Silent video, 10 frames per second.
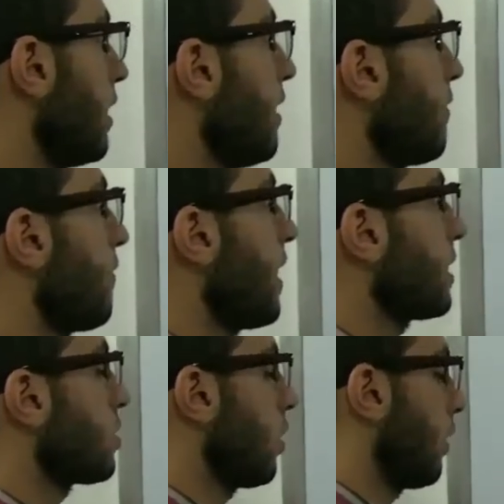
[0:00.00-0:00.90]
the
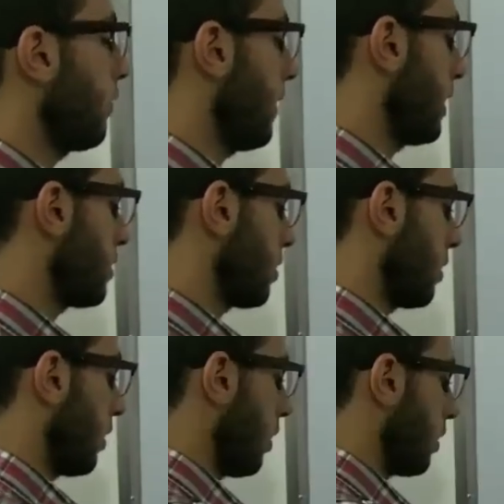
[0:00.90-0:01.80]
effect of it
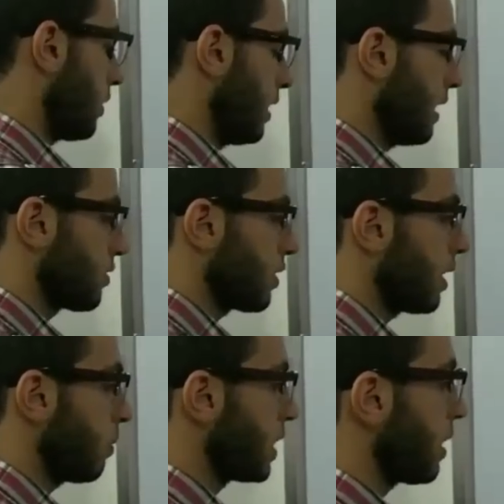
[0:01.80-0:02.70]
on the
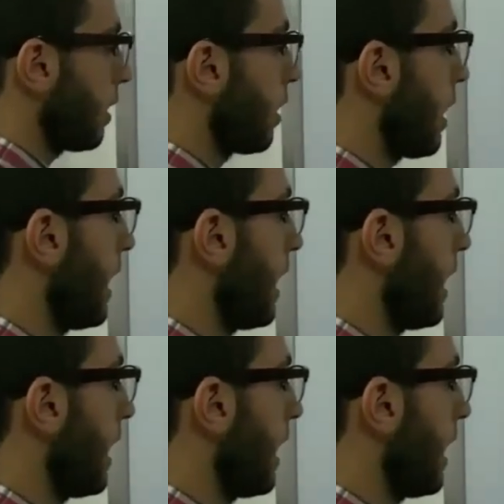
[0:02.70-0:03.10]
adrenal medulla